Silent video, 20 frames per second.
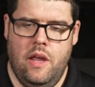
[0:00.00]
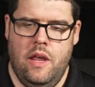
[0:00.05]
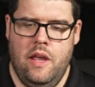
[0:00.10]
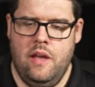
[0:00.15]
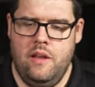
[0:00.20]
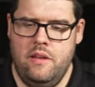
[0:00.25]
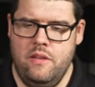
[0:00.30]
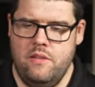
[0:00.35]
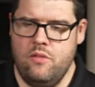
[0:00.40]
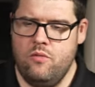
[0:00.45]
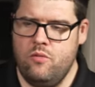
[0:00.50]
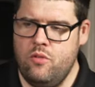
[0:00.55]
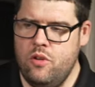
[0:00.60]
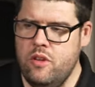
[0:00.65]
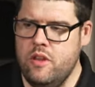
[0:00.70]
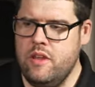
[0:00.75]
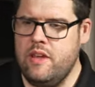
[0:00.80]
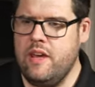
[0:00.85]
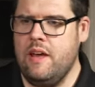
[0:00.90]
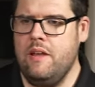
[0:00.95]
and
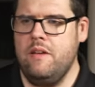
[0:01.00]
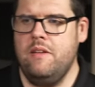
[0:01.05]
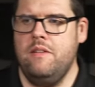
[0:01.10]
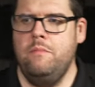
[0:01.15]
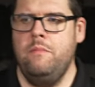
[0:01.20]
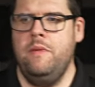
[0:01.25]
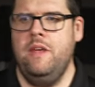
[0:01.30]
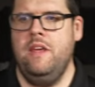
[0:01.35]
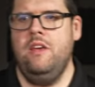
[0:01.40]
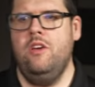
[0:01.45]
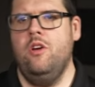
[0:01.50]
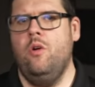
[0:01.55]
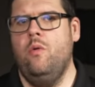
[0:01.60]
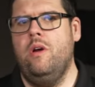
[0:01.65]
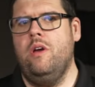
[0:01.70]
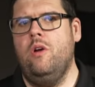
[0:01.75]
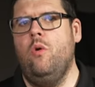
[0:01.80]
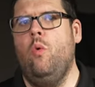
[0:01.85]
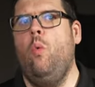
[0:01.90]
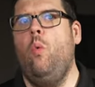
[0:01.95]
really get me
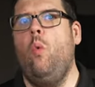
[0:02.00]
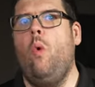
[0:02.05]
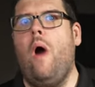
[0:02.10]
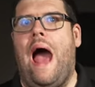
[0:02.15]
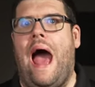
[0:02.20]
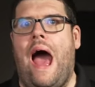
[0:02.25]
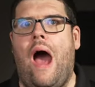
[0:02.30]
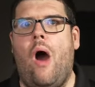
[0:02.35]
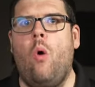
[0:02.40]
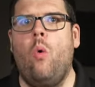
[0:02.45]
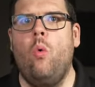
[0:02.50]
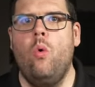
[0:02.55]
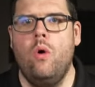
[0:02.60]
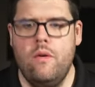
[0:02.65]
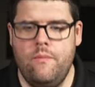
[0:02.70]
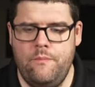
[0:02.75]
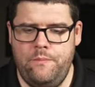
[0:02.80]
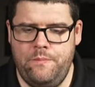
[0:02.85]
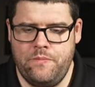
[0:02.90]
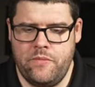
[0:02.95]
going, wow.
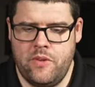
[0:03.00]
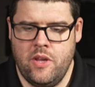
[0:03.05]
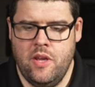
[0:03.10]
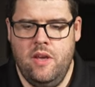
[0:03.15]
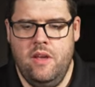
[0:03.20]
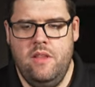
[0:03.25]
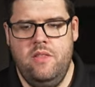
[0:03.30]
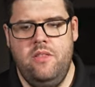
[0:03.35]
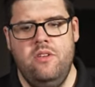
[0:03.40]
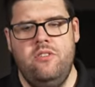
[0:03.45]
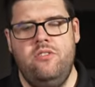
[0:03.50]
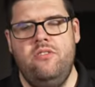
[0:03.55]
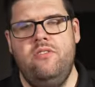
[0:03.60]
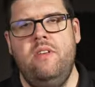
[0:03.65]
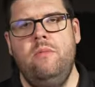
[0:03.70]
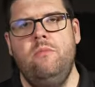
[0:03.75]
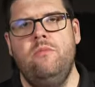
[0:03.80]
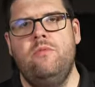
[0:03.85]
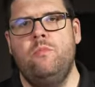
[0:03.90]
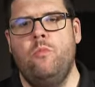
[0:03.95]
This
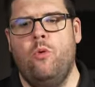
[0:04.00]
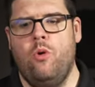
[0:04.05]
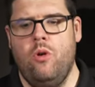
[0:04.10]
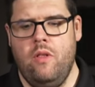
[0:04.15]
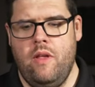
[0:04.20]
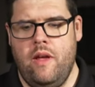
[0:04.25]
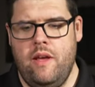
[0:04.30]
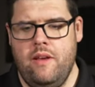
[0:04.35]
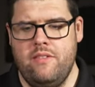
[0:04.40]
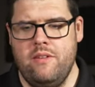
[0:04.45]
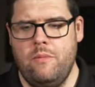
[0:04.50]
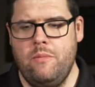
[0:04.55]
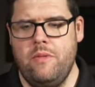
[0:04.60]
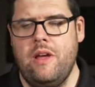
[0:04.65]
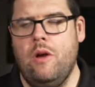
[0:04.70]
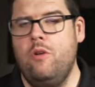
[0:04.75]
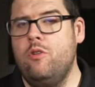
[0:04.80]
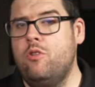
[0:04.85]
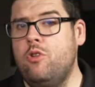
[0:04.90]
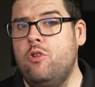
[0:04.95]
seems more like
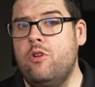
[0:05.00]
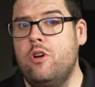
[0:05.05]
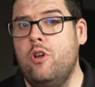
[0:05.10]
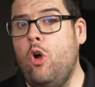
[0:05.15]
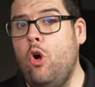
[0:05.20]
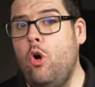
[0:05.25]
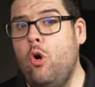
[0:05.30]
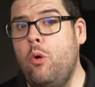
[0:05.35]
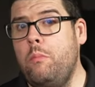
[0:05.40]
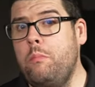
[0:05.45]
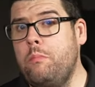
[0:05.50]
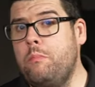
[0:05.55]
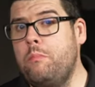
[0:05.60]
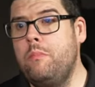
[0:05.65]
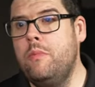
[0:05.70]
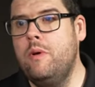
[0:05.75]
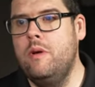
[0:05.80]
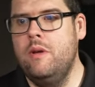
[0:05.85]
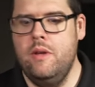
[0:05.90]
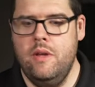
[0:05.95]
something I would cook at home,
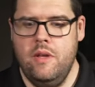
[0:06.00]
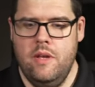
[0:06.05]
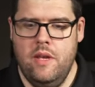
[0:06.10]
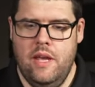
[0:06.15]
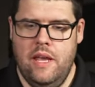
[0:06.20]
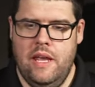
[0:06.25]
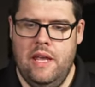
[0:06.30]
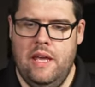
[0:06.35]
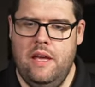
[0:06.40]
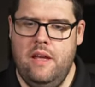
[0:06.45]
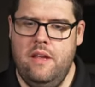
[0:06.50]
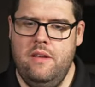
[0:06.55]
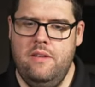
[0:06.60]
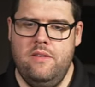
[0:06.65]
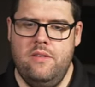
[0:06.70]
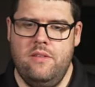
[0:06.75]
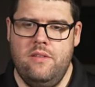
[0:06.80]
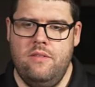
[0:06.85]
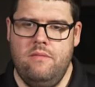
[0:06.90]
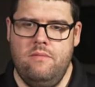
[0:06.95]

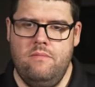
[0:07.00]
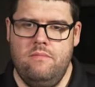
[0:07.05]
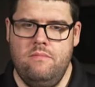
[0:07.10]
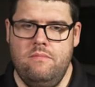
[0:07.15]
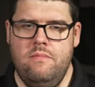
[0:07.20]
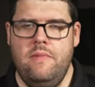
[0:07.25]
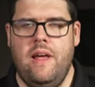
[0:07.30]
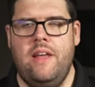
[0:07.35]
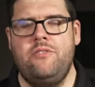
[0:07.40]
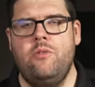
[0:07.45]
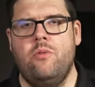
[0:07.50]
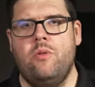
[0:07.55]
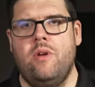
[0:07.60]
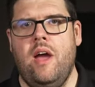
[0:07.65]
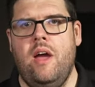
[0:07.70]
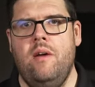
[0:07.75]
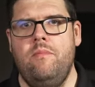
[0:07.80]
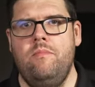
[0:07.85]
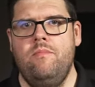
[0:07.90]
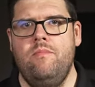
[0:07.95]
and that's
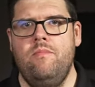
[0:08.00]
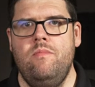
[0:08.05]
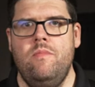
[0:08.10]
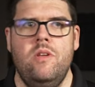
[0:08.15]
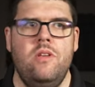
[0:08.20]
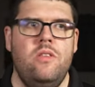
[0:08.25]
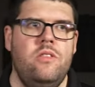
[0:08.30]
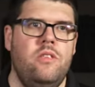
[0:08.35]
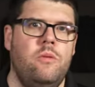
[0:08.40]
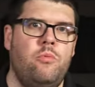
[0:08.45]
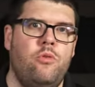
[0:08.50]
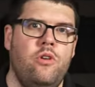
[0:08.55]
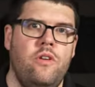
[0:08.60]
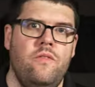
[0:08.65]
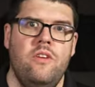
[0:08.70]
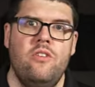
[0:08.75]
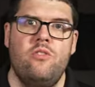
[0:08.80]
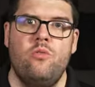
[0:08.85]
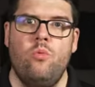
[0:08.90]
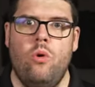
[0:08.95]
okay. The
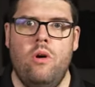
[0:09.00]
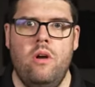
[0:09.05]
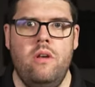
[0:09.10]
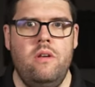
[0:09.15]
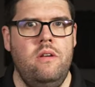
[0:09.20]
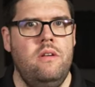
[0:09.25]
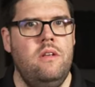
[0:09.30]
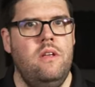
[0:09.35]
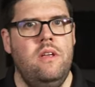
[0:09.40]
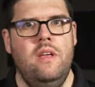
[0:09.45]
previous one,